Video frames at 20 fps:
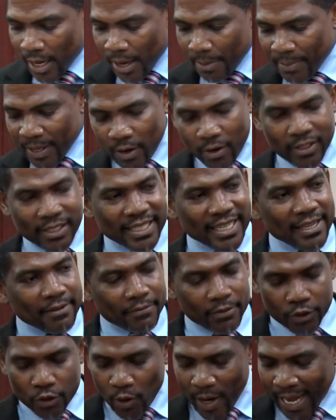because
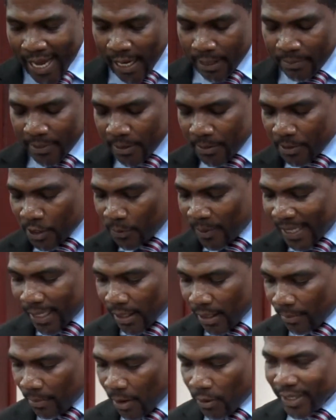even though I had been
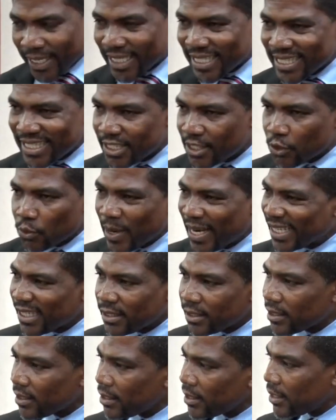speaking about this since
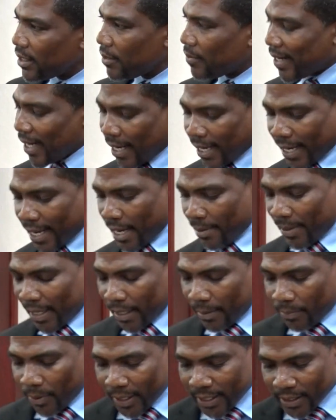2013 when I came on
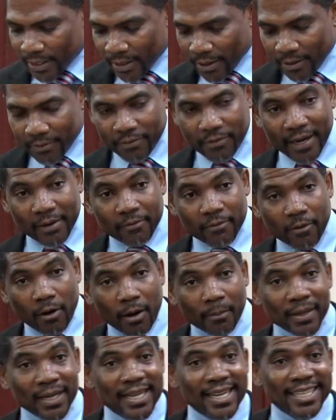the political
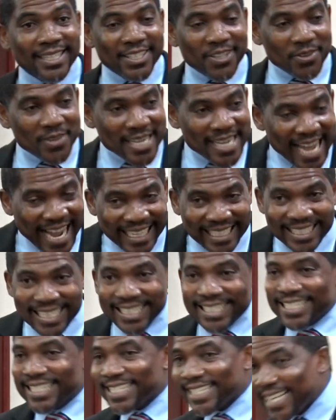platform, the
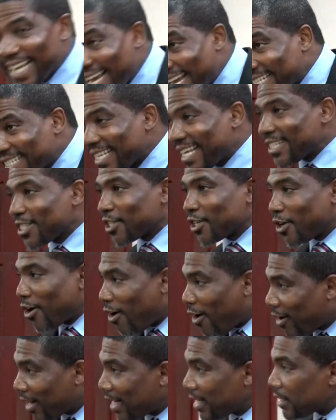United States has
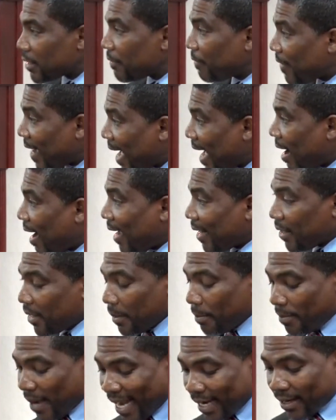gone as far under the
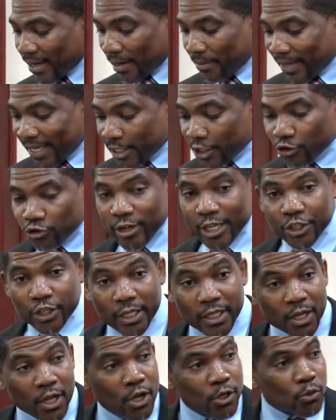Biden administration
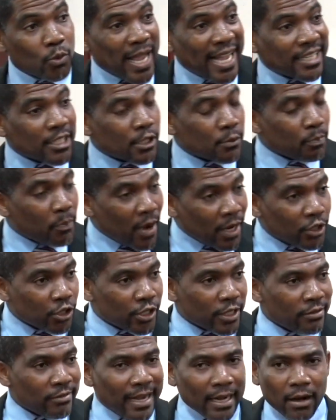to expunge
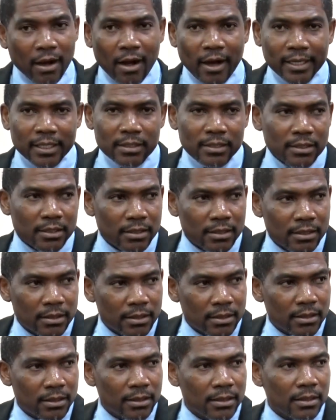the records.
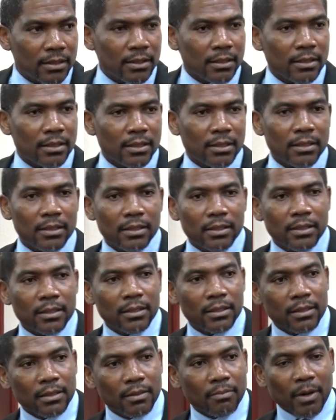
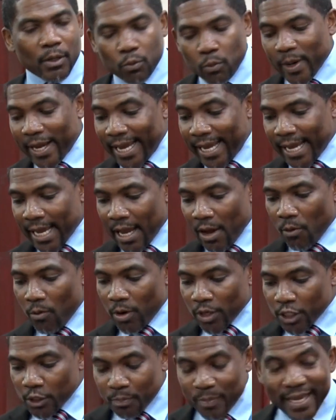But we
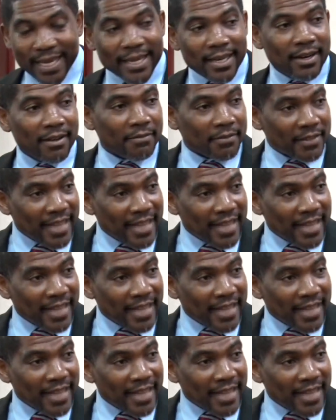were speaking of